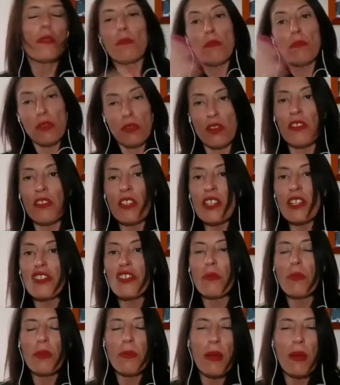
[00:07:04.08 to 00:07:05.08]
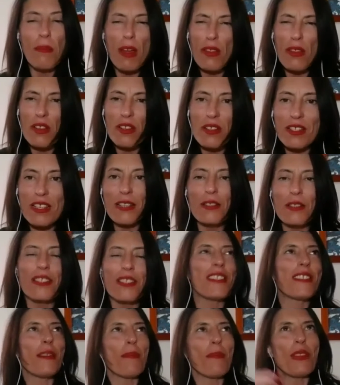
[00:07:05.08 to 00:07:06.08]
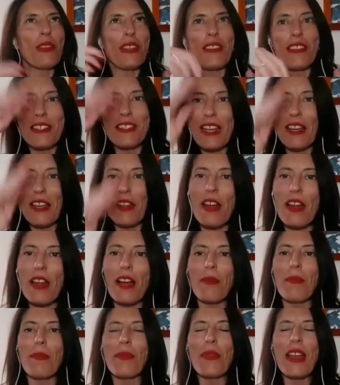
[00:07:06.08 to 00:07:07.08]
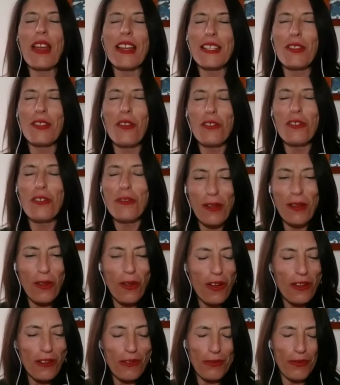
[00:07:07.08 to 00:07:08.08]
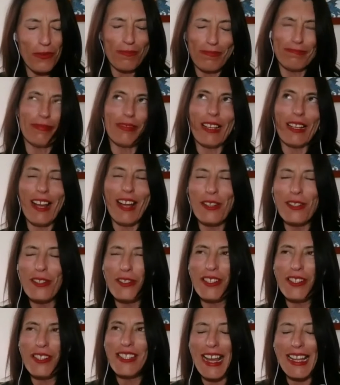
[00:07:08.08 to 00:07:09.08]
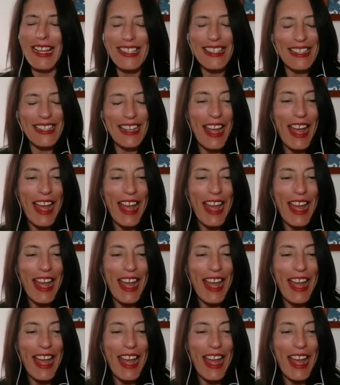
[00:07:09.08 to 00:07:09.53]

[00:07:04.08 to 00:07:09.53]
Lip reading: the relationship with my mother is something that has caused me a lot of understanding.